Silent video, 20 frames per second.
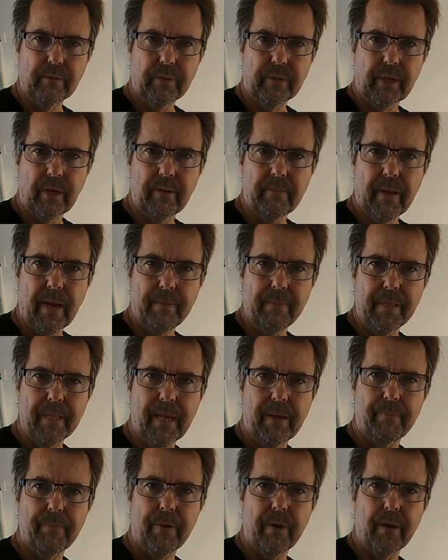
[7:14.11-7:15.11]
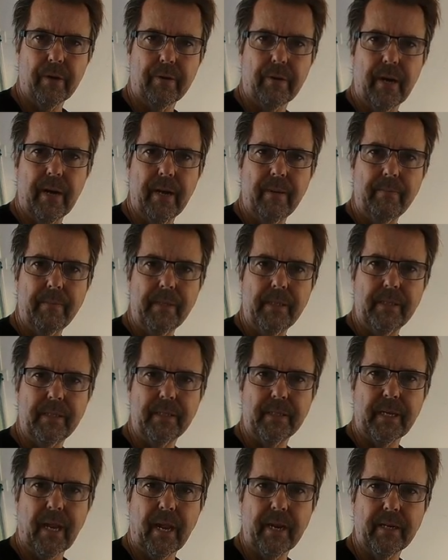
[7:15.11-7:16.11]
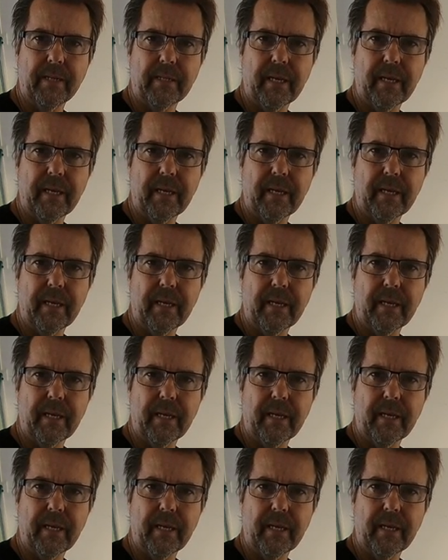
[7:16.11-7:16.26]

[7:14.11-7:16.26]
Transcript: so maybe that program is starting